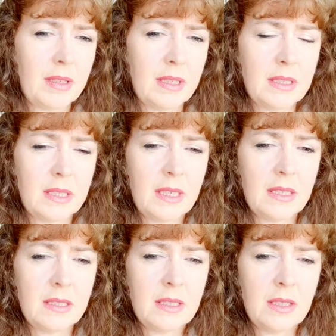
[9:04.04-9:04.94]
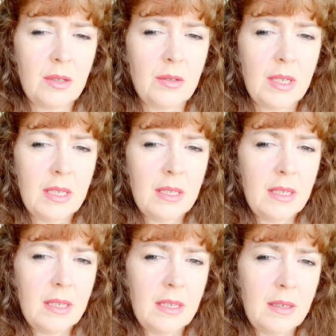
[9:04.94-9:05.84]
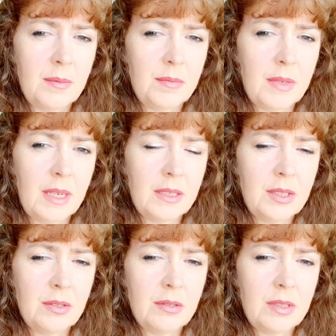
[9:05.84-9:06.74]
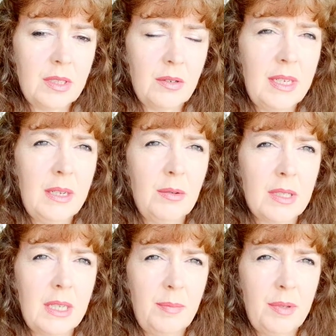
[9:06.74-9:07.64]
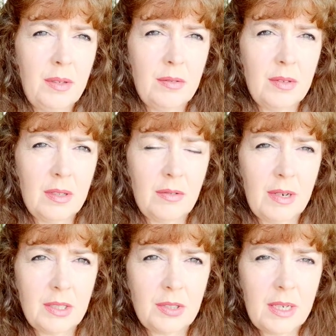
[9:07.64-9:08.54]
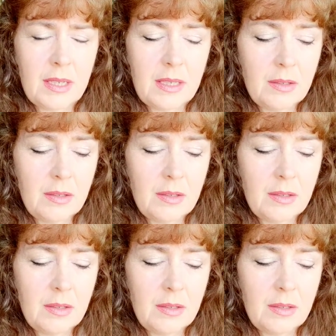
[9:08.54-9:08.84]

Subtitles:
these things, and he will keep you on the right track,